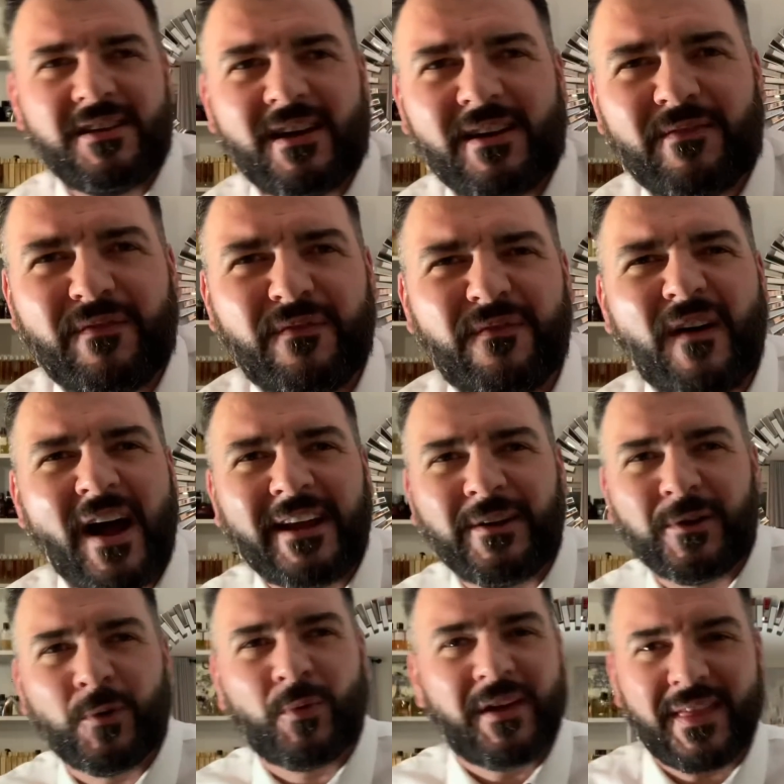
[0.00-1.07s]

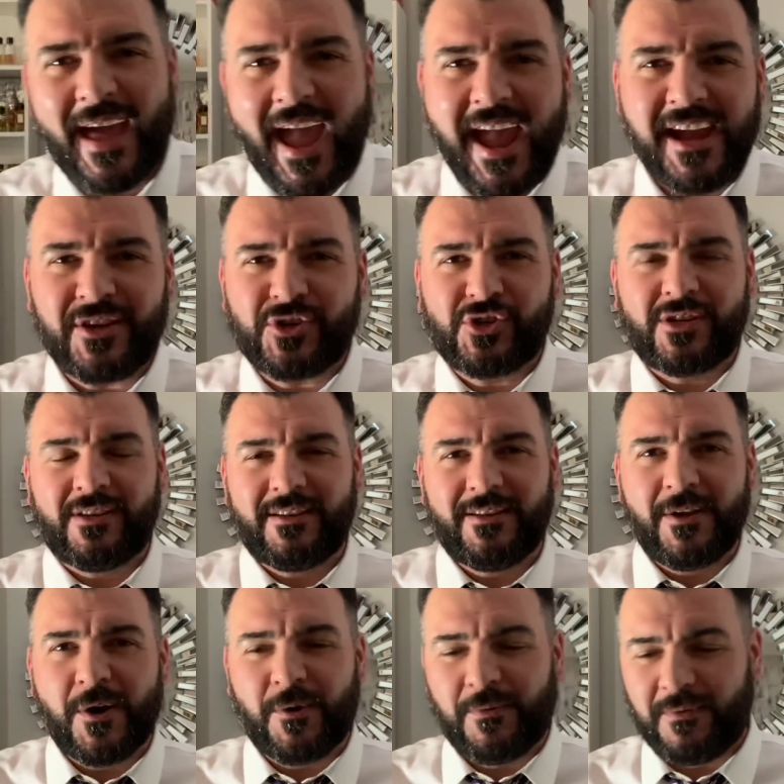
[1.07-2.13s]
finer with age, you
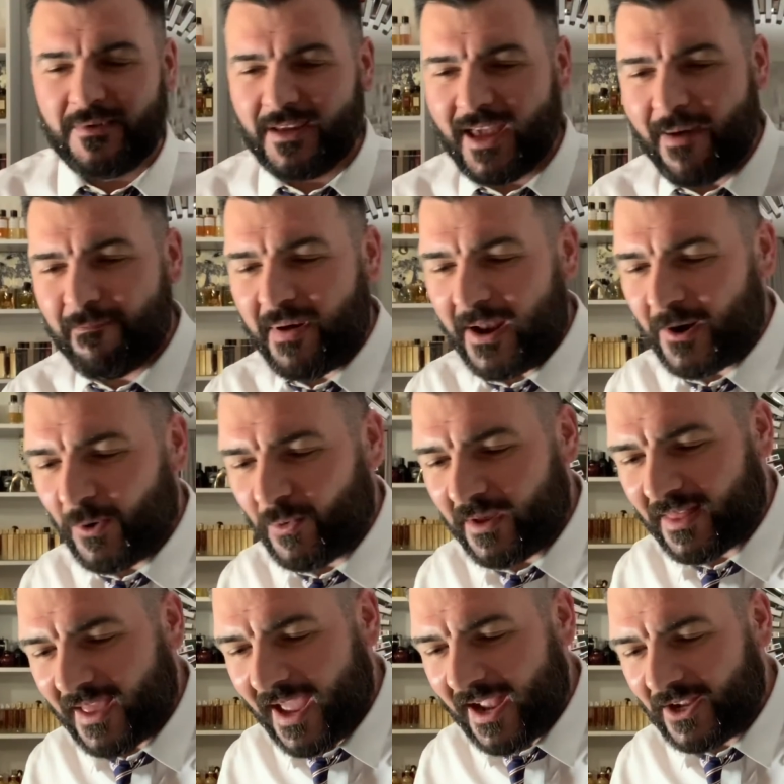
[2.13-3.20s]
know, you get better
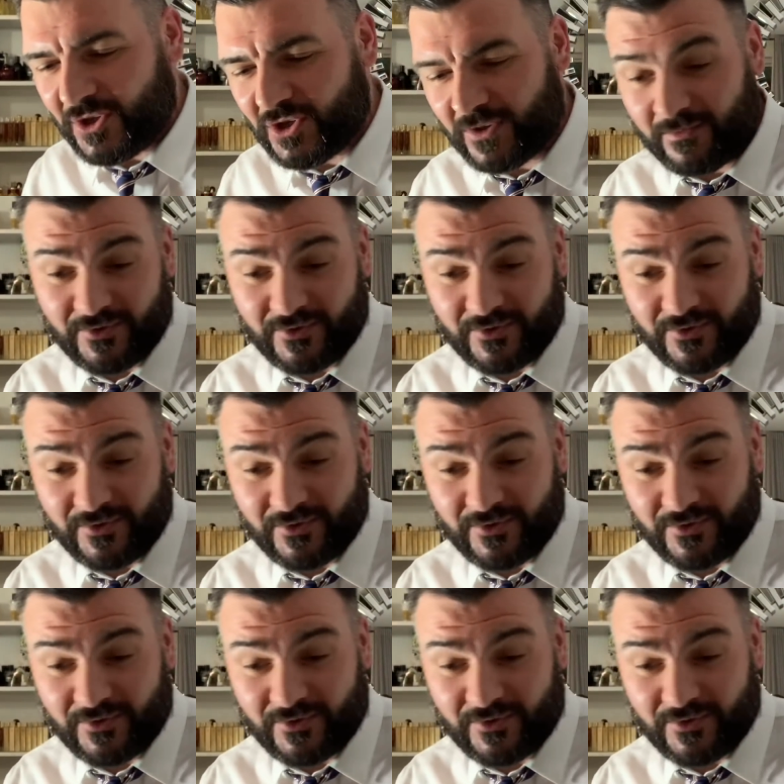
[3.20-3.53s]
with age.